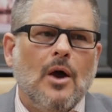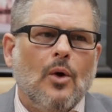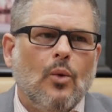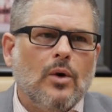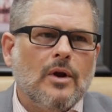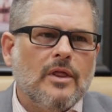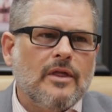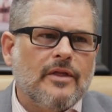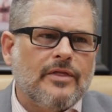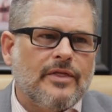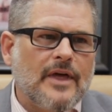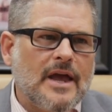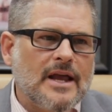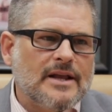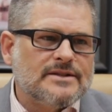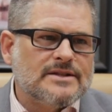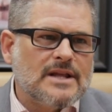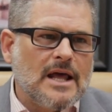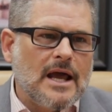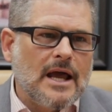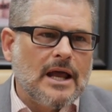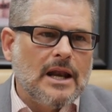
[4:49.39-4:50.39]
One of the
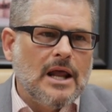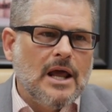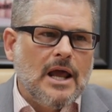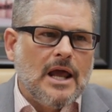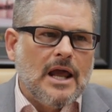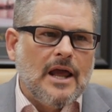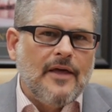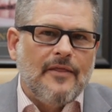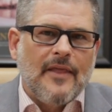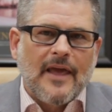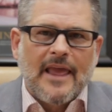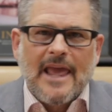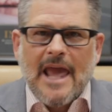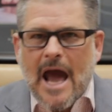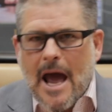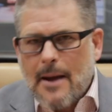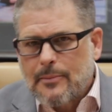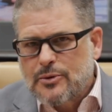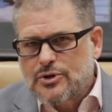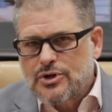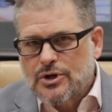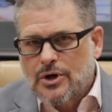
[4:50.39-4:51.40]
things that in the
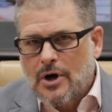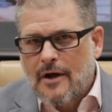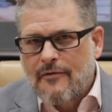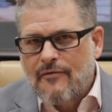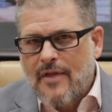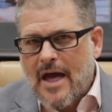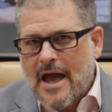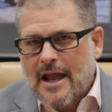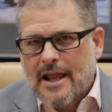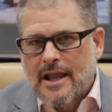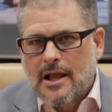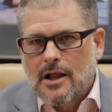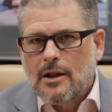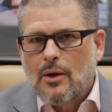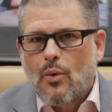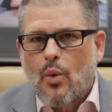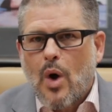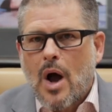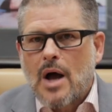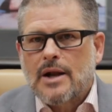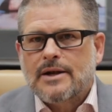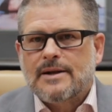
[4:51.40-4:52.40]
capture of that
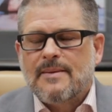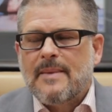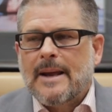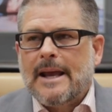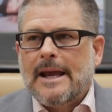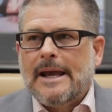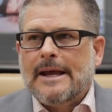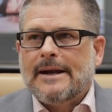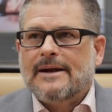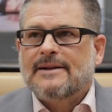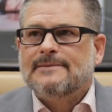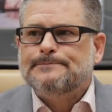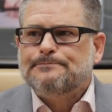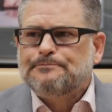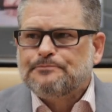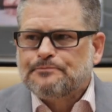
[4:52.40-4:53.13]
kilowatt demand,